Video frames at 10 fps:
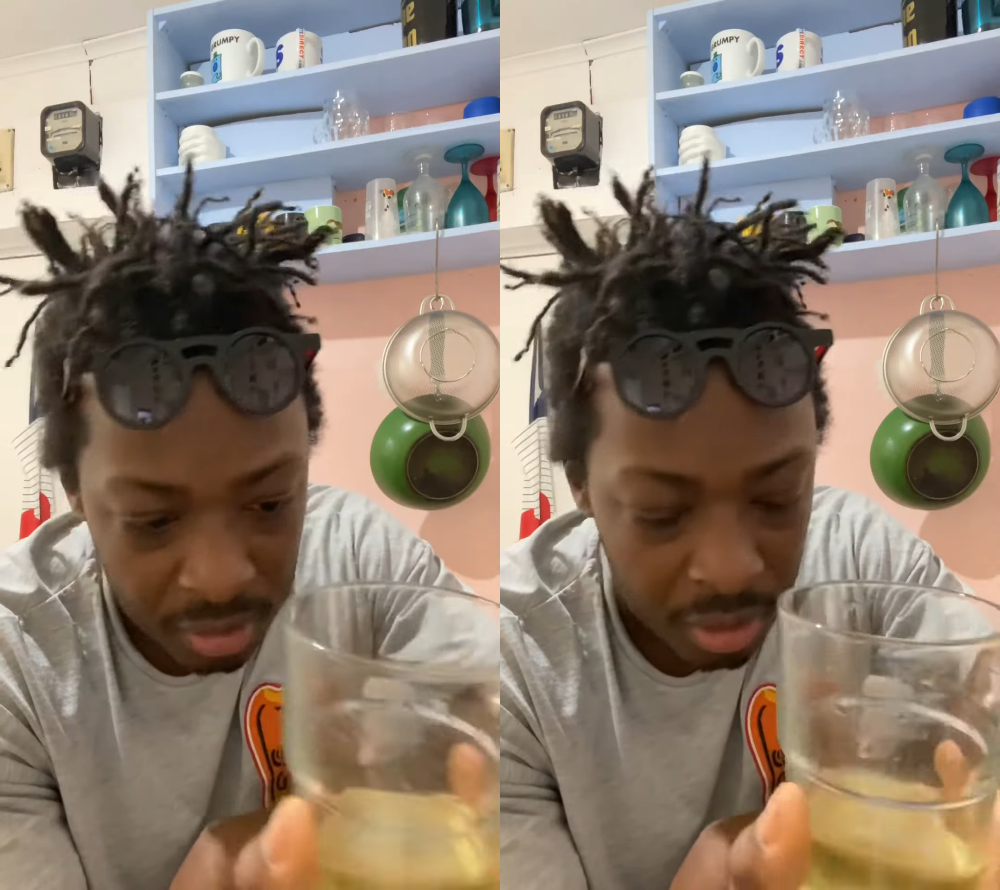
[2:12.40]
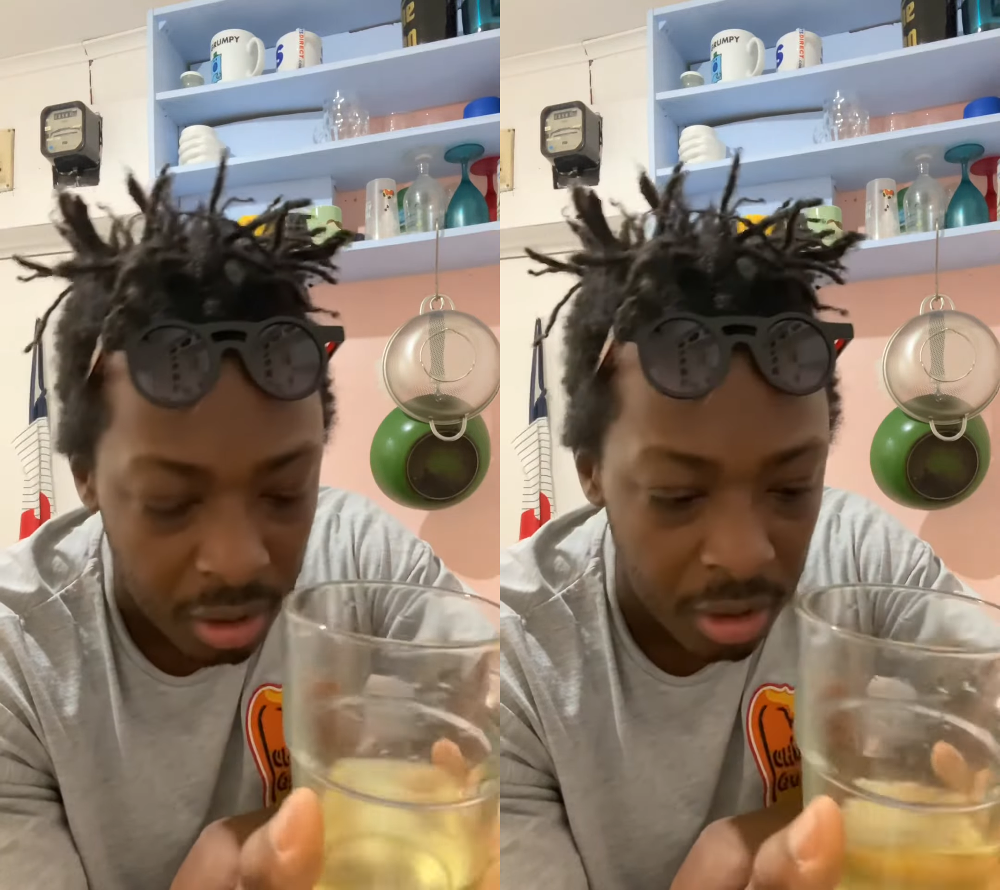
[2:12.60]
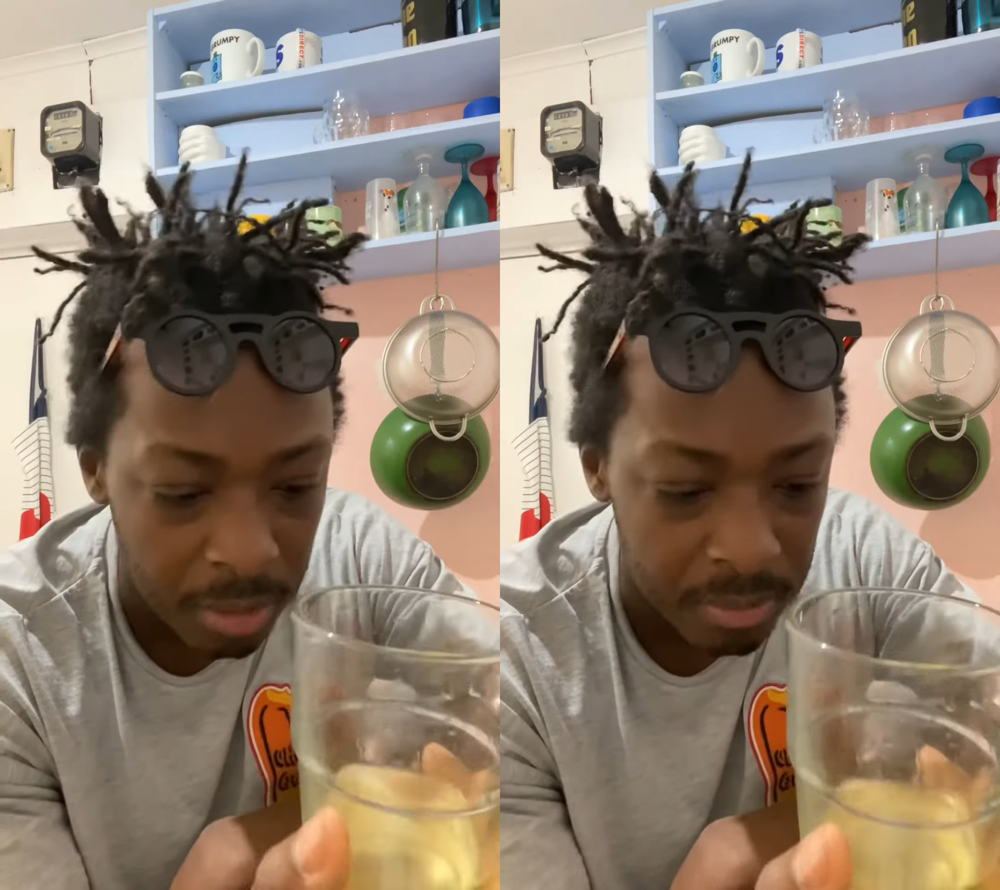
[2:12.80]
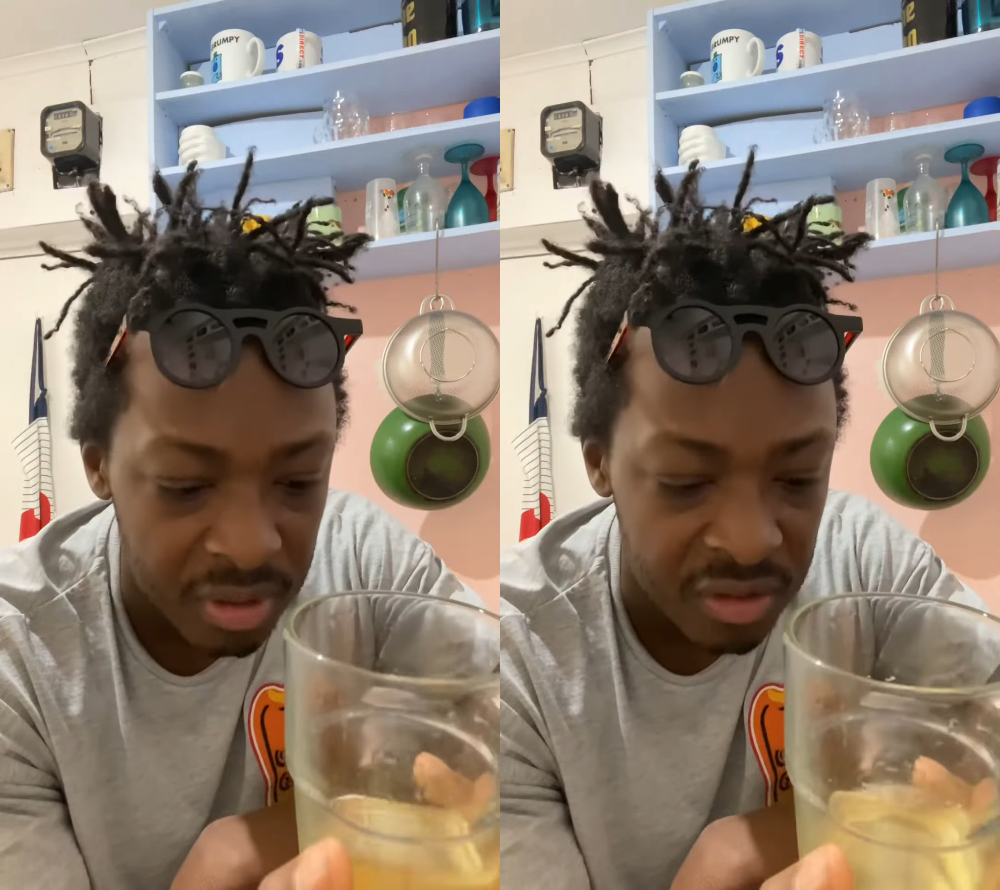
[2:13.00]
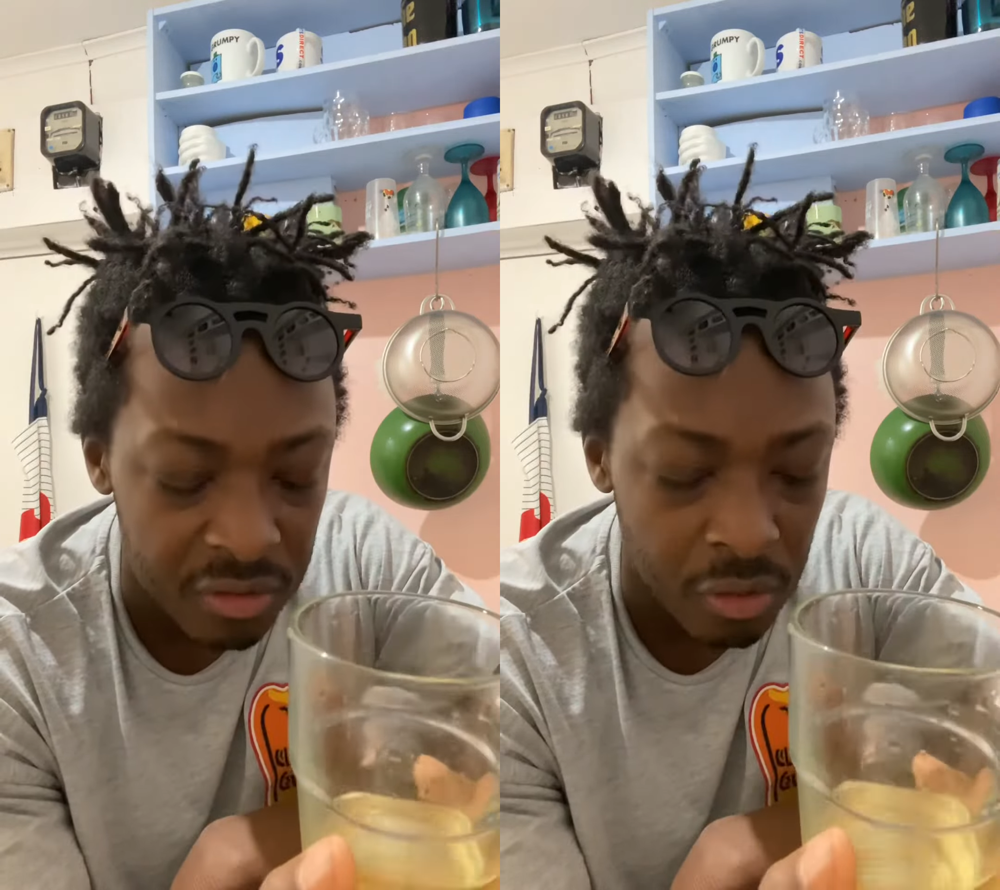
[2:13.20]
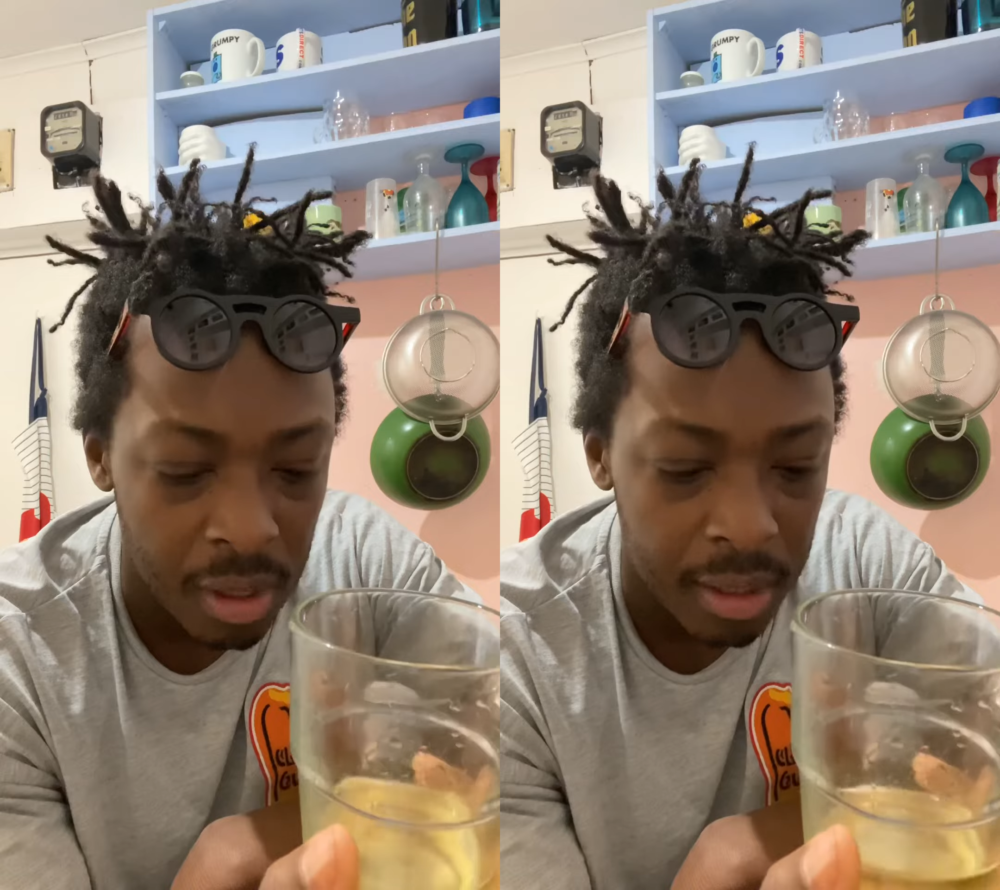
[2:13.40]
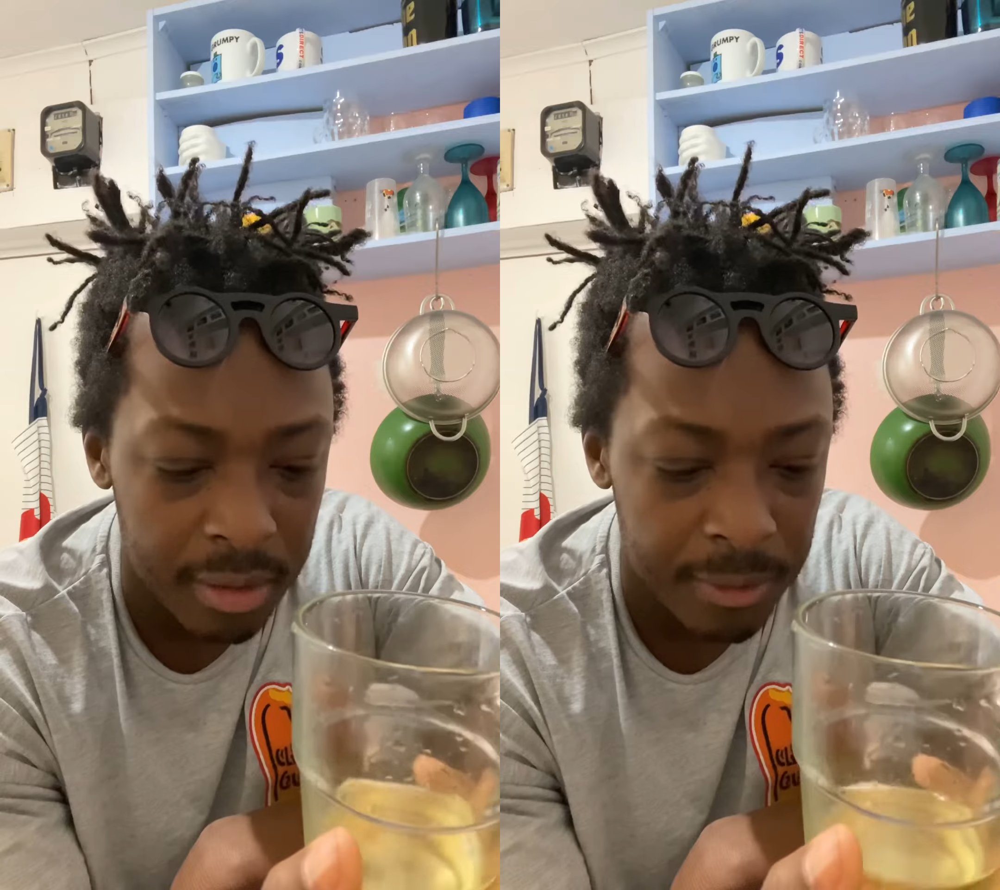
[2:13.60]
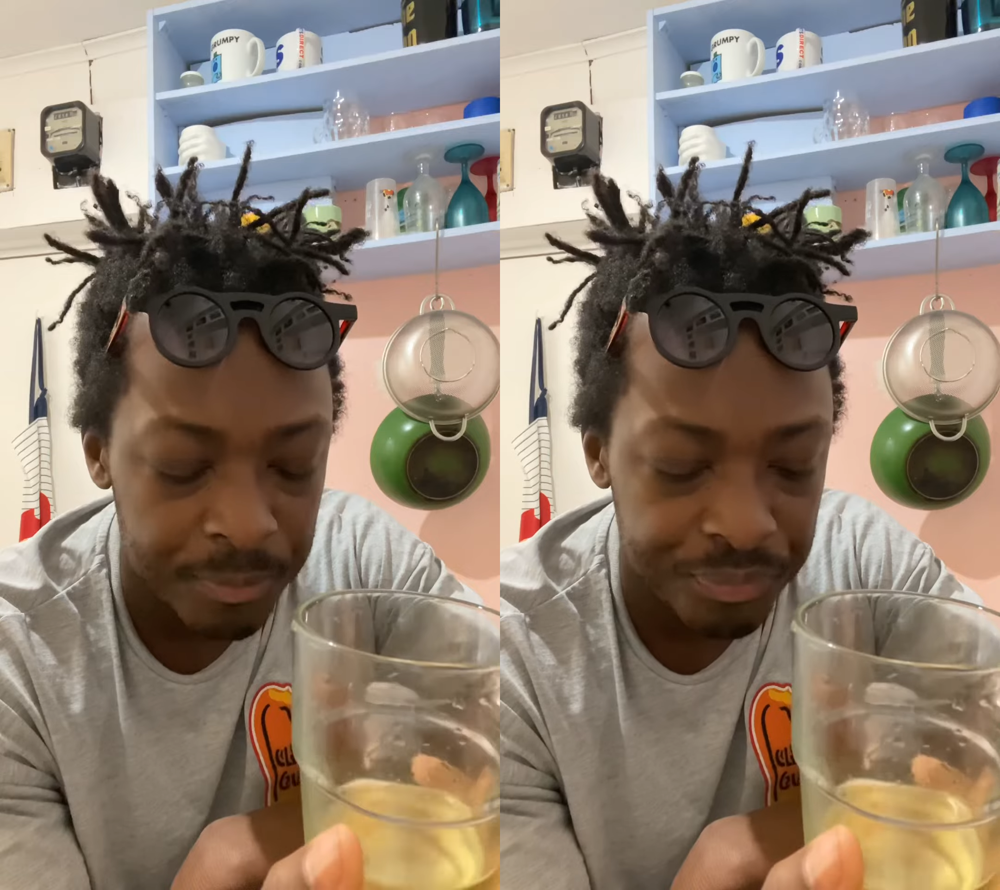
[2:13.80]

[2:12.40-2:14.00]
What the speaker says: This is like